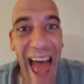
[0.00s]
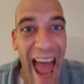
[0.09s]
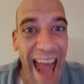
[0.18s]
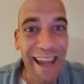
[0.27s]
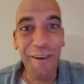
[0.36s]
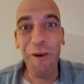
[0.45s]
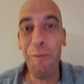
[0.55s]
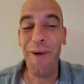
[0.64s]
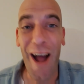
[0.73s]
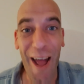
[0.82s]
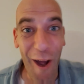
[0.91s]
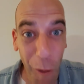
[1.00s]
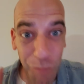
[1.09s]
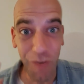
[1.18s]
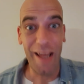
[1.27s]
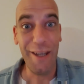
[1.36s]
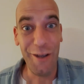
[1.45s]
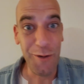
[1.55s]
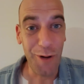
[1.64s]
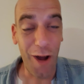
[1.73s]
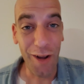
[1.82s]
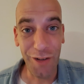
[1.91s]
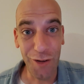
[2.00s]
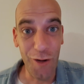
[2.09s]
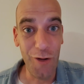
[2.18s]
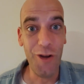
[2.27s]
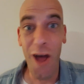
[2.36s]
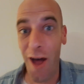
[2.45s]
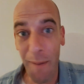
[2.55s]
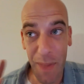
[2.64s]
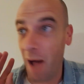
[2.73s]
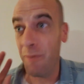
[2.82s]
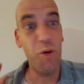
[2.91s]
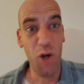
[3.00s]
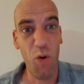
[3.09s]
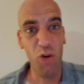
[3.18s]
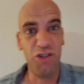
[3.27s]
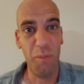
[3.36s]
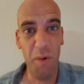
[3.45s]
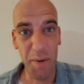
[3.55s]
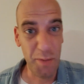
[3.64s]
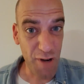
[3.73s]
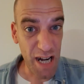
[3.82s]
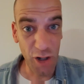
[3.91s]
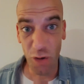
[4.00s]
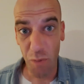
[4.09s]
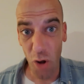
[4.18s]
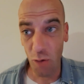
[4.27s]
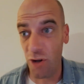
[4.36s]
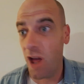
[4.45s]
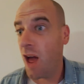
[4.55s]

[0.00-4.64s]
Hey, right, hopefully you guys are good. I'm doing awesome. I'm in a really good mood.